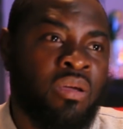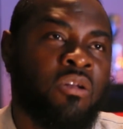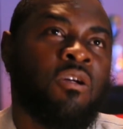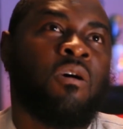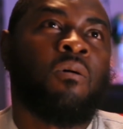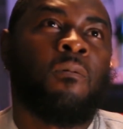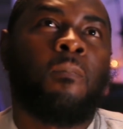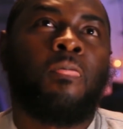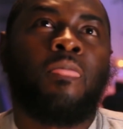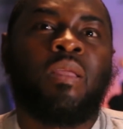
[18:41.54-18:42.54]
Now,
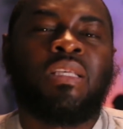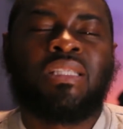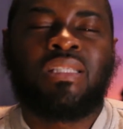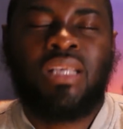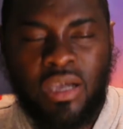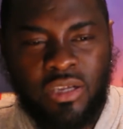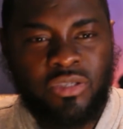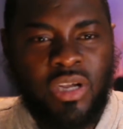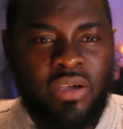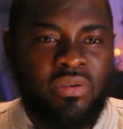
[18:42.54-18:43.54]
the second
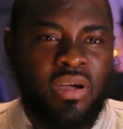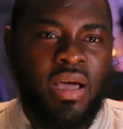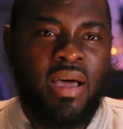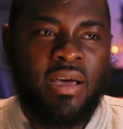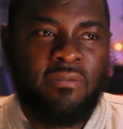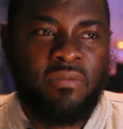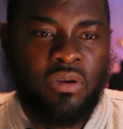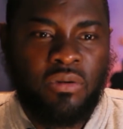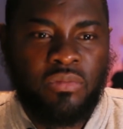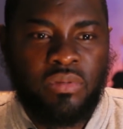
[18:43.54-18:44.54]
driver I have
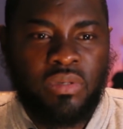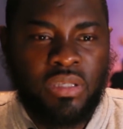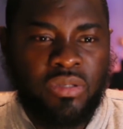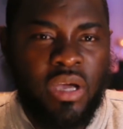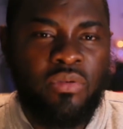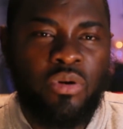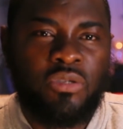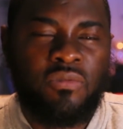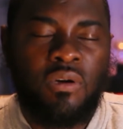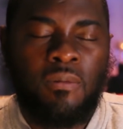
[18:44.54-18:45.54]
now, this driver
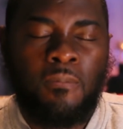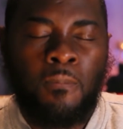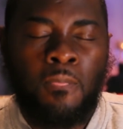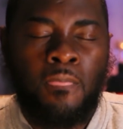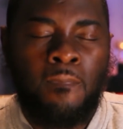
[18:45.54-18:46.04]
was from